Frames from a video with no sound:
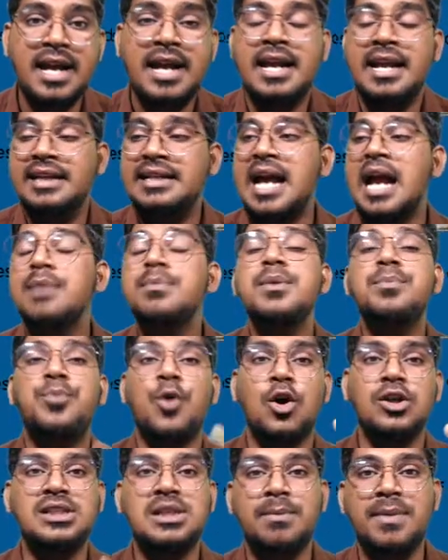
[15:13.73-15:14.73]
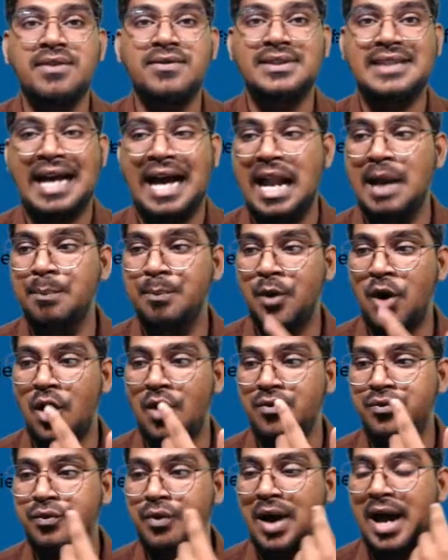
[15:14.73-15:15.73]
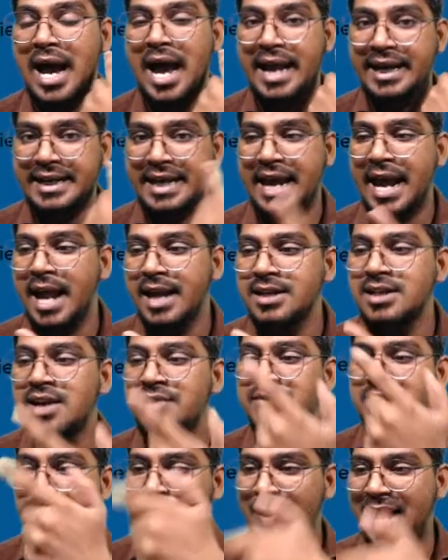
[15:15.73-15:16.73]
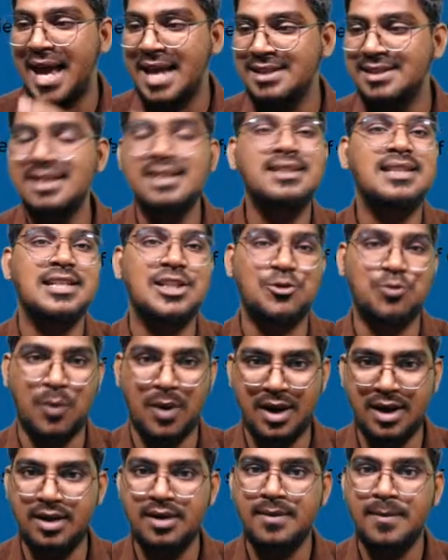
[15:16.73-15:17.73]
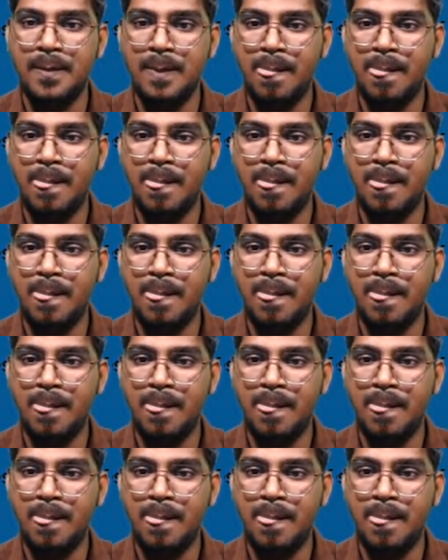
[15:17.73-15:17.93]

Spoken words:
It can be possible with help of, I can visualizing this one.